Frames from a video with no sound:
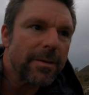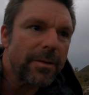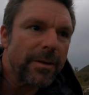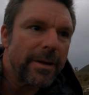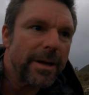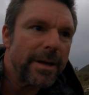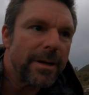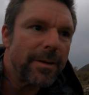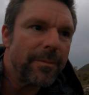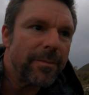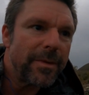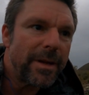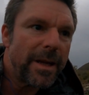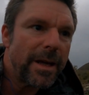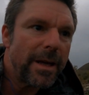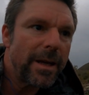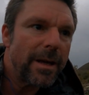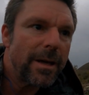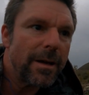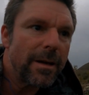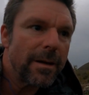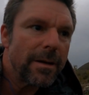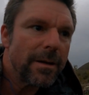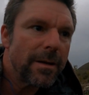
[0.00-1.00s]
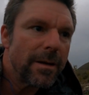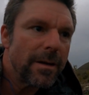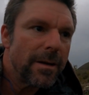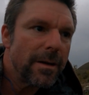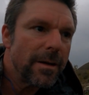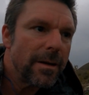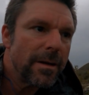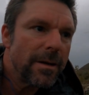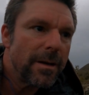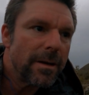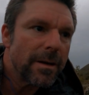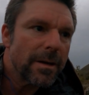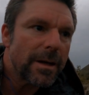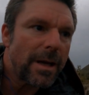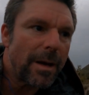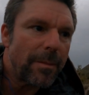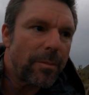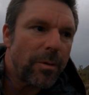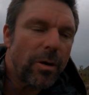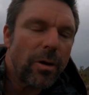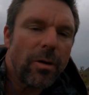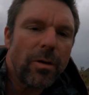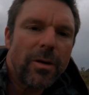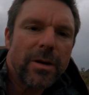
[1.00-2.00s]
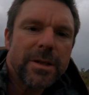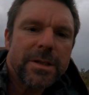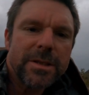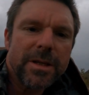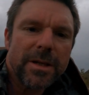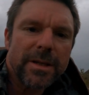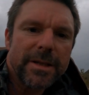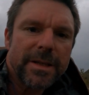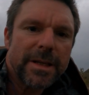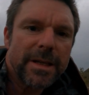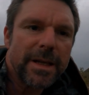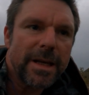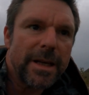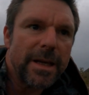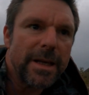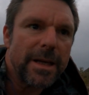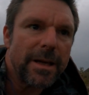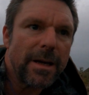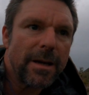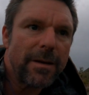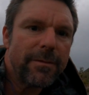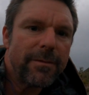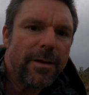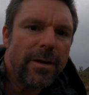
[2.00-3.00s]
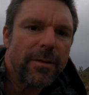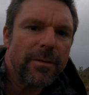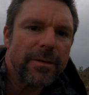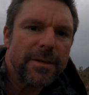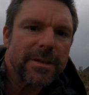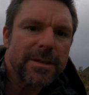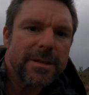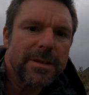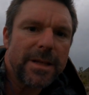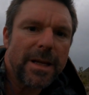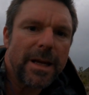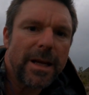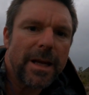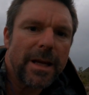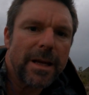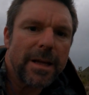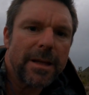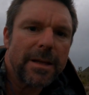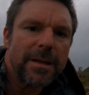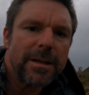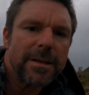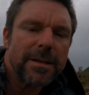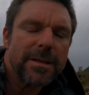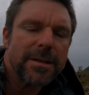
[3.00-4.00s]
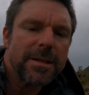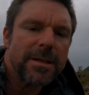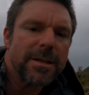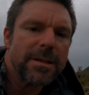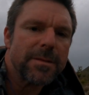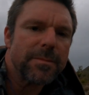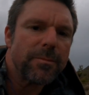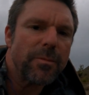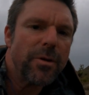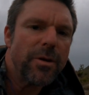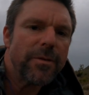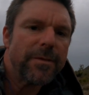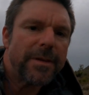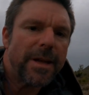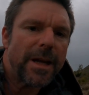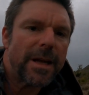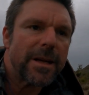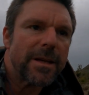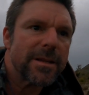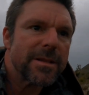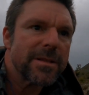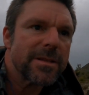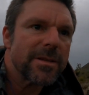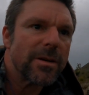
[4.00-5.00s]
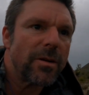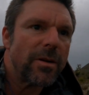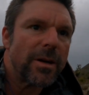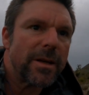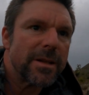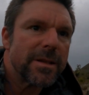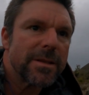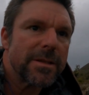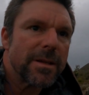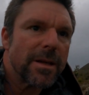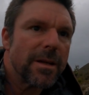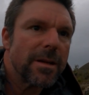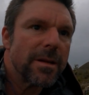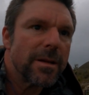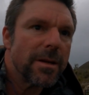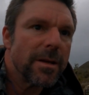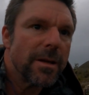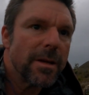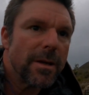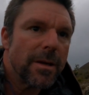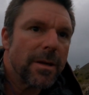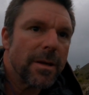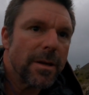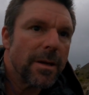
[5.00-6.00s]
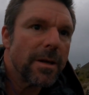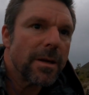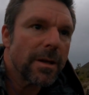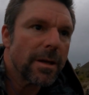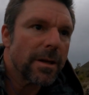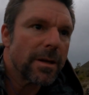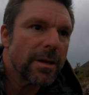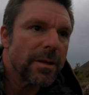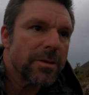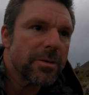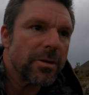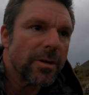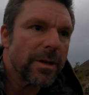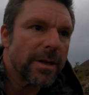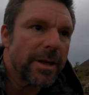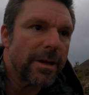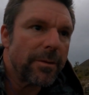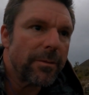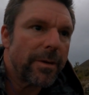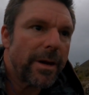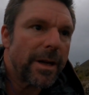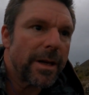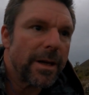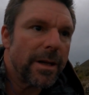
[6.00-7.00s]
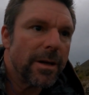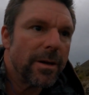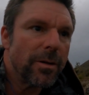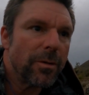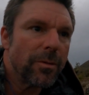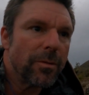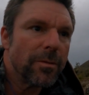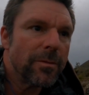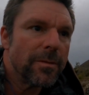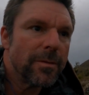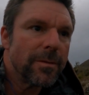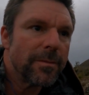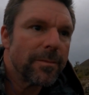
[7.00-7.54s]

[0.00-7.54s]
Three of them there, a couple of hinds, I think he, a velvet stag, it's just moved out of sight, so I'm going to try and get round the hill.